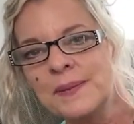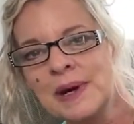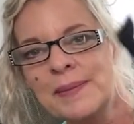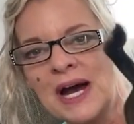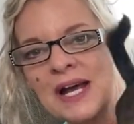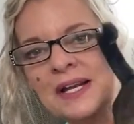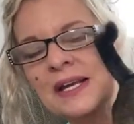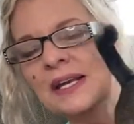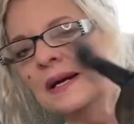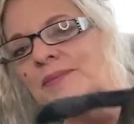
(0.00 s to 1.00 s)
Slides on
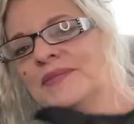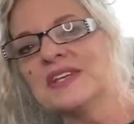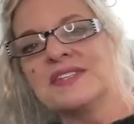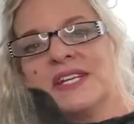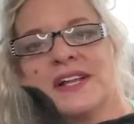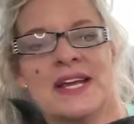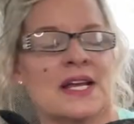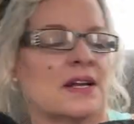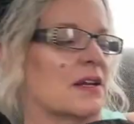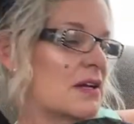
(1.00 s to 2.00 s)
my body. I'm
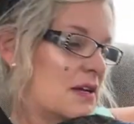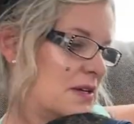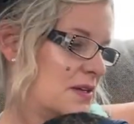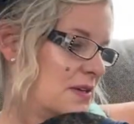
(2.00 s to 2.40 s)
Disneyland.